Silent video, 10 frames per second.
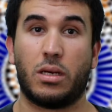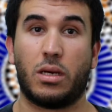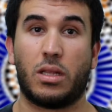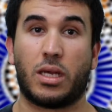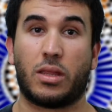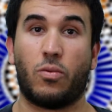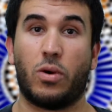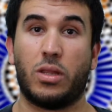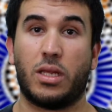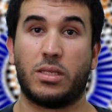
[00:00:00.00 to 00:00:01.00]
unlike the
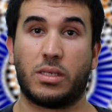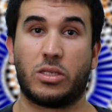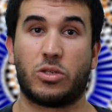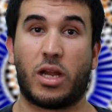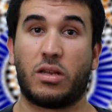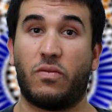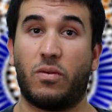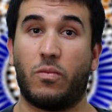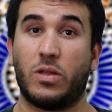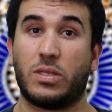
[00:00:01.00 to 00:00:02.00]
one that is extracted
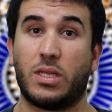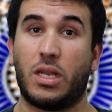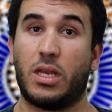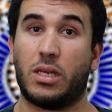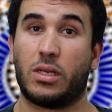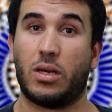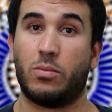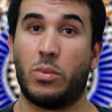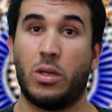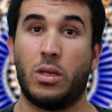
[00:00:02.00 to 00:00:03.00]
from one's sitting income,
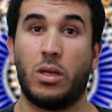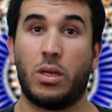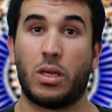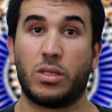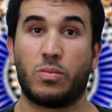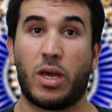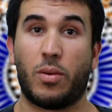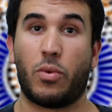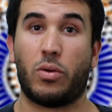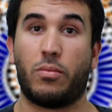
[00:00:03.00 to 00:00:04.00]
is
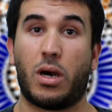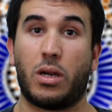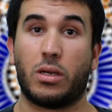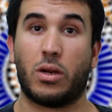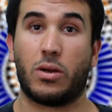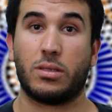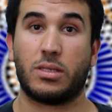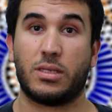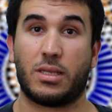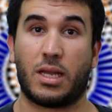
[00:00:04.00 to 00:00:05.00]
payable in modern
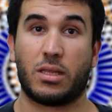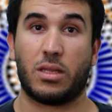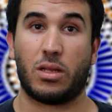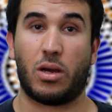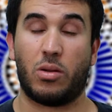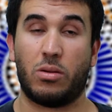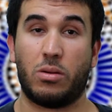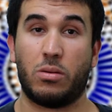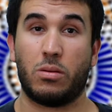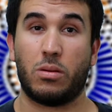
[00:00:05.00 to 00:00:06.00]
currencies like the dollar.
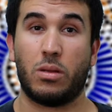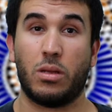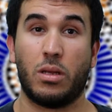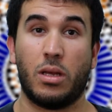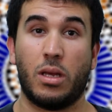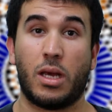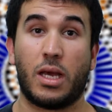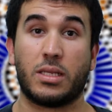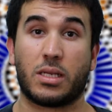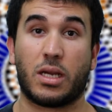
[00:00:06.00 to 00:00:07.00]

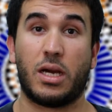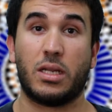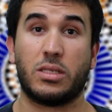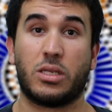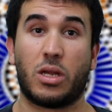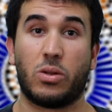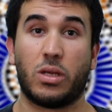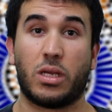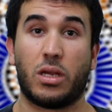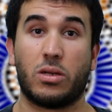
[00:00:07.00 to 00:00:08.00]
As zakat is generally
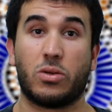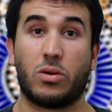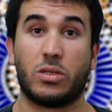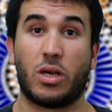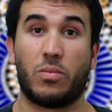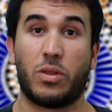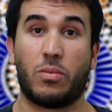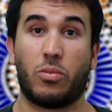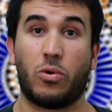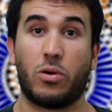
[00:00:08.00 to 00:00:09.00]
geared towards helping the
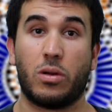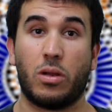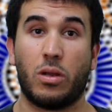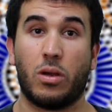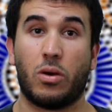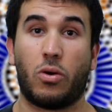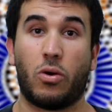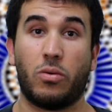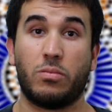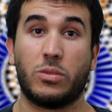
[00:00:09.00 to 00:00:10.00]
poor,
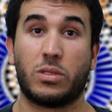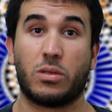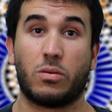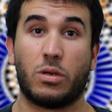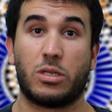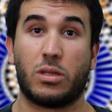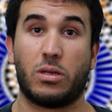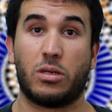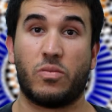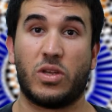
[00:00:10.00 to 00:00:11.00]
khums, which
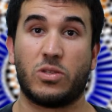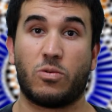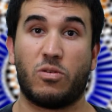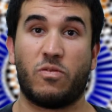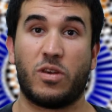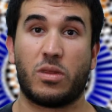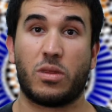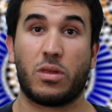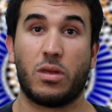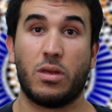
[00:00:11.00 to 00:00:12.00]
literally means 1/5,
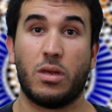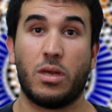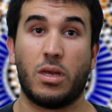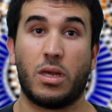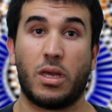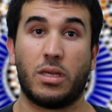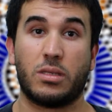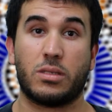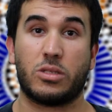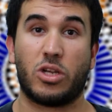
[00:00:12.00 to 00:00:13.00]

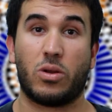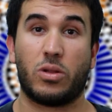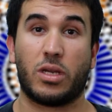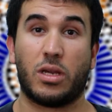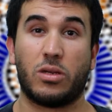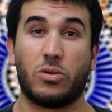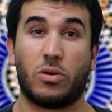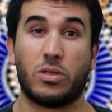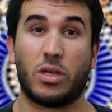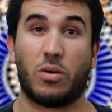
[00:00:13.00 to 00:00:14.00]
is generally geared
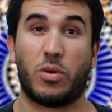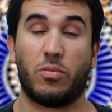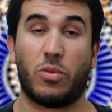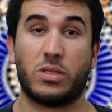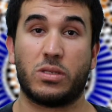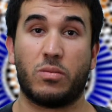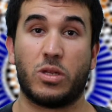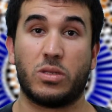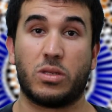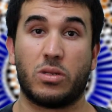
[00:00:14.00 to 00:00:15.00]
towards helping Muslim
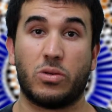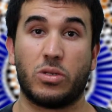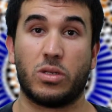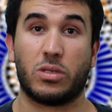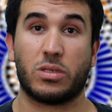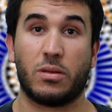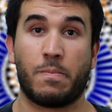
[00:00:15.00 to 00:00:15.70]
institutions.